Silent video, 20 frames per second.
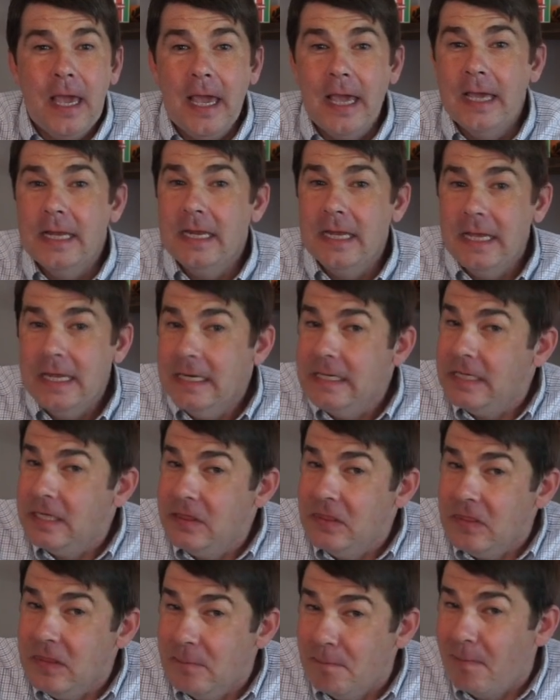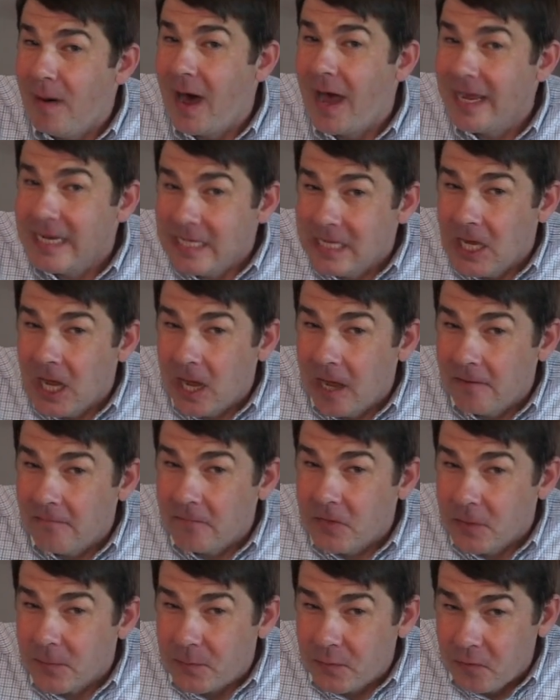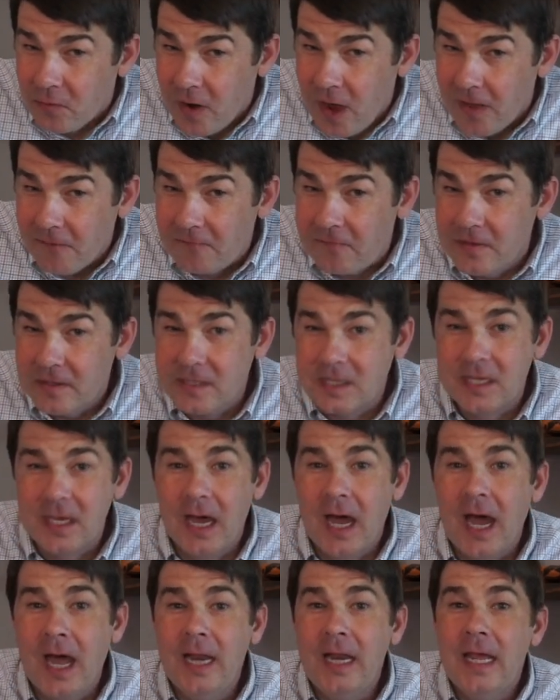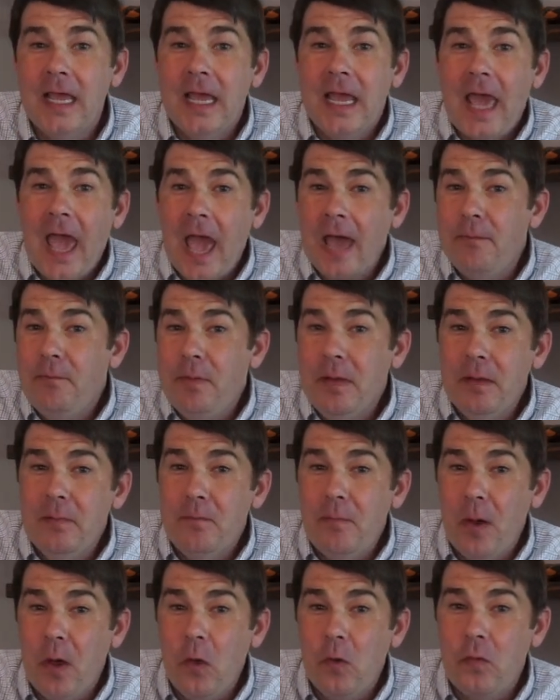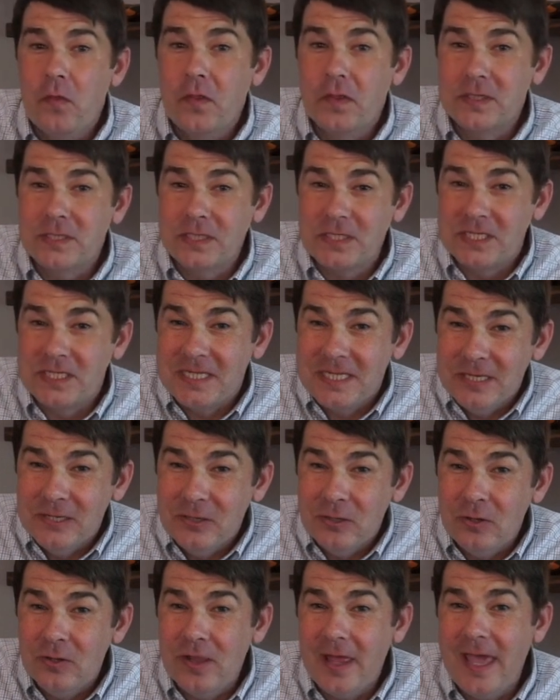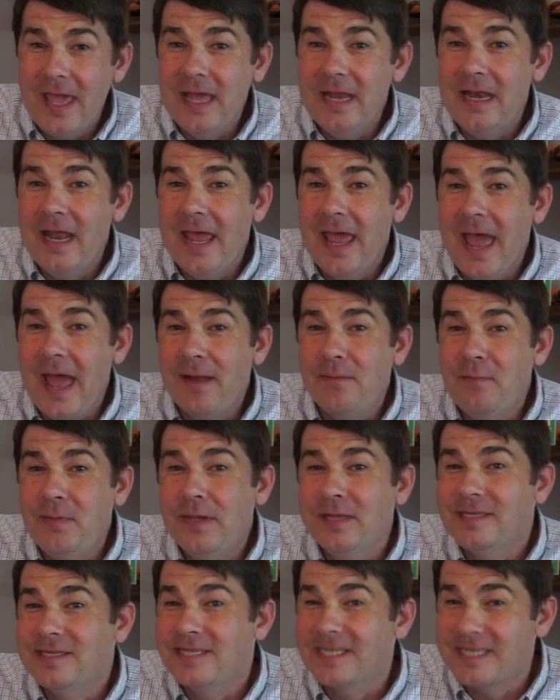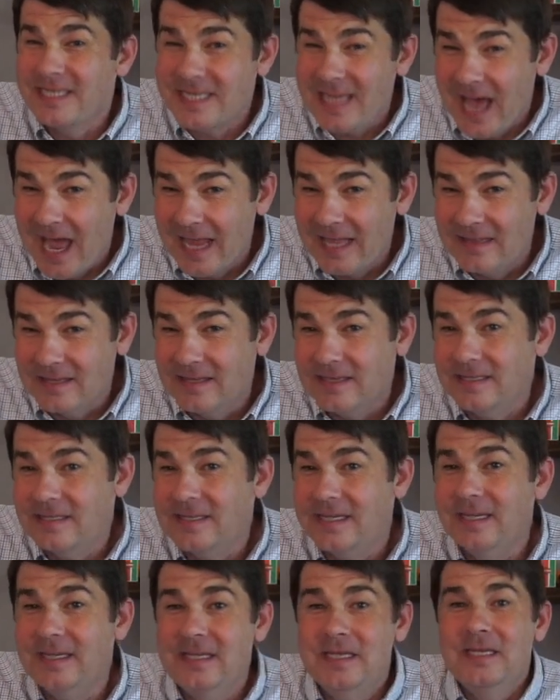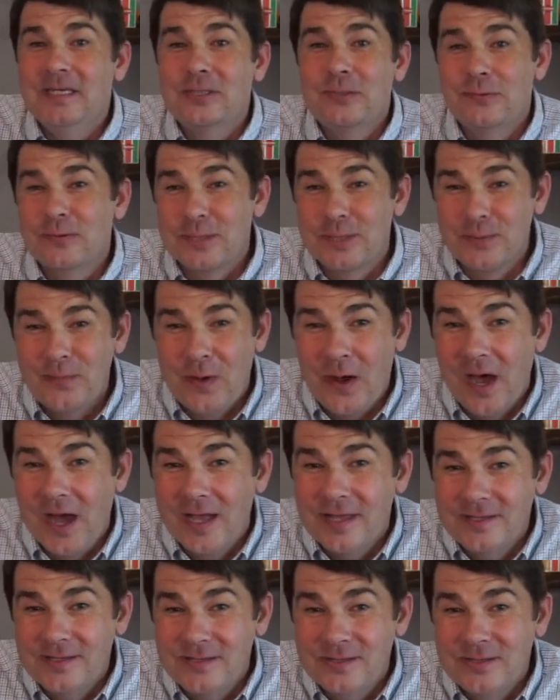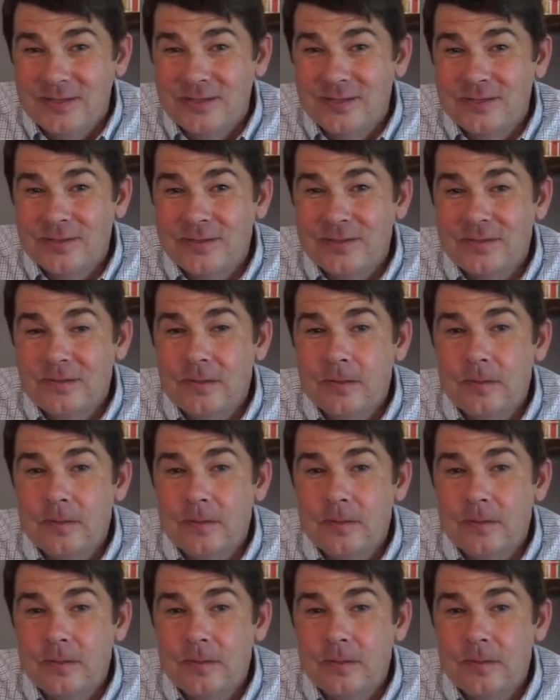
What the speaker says: And in the mind of the prophet, God had been both still and had been silent in his response.